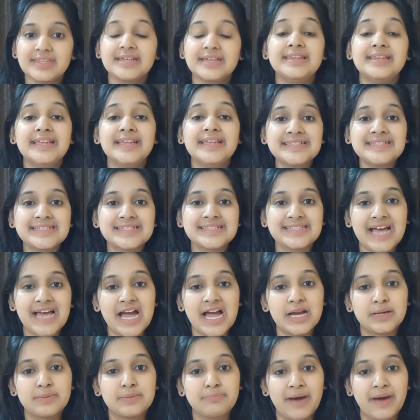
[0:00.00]
Let's
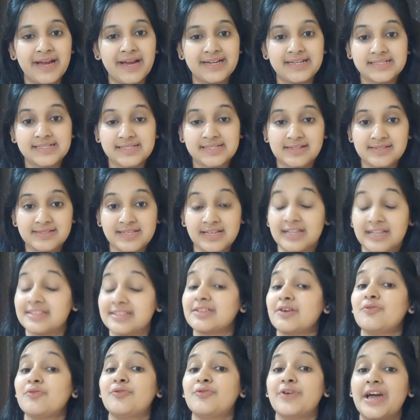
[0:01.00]
start by discussing
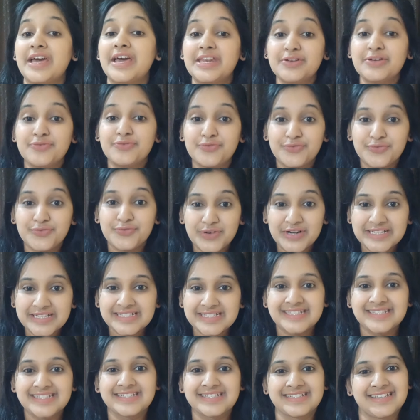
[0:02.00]
the very
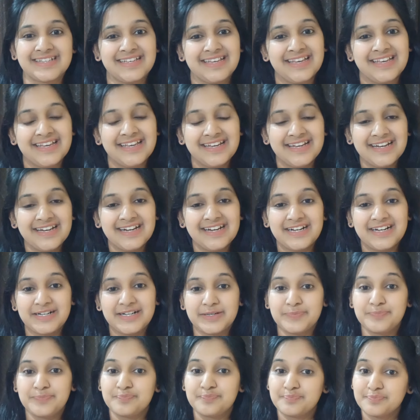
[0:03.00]
first
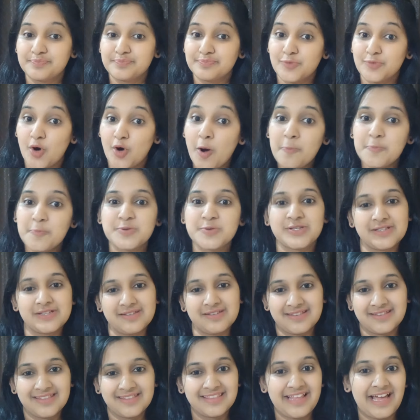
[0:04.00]

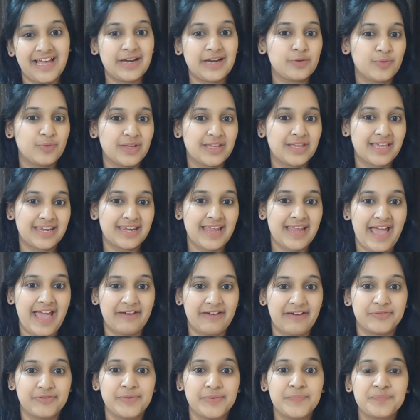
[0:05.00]
option that we can
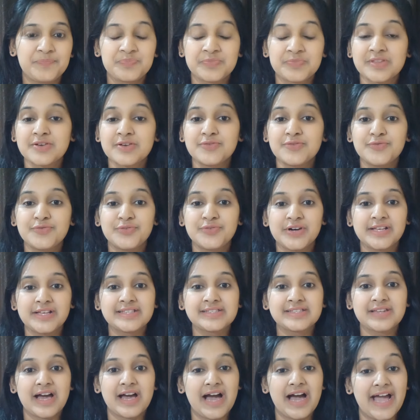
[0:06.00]
have.
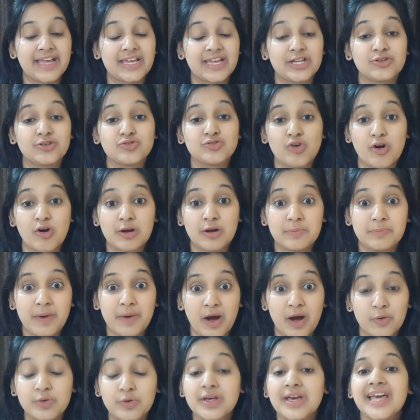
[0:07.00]
First, I can talk
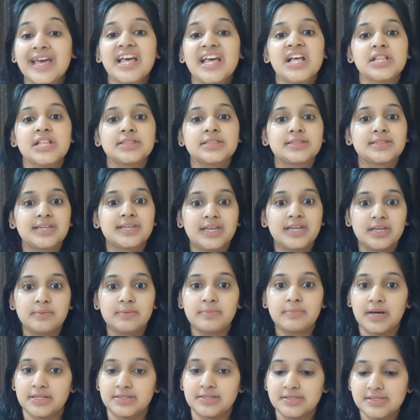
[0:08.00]
about 3
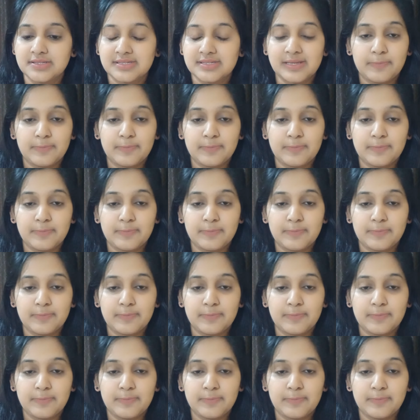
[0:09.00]
months.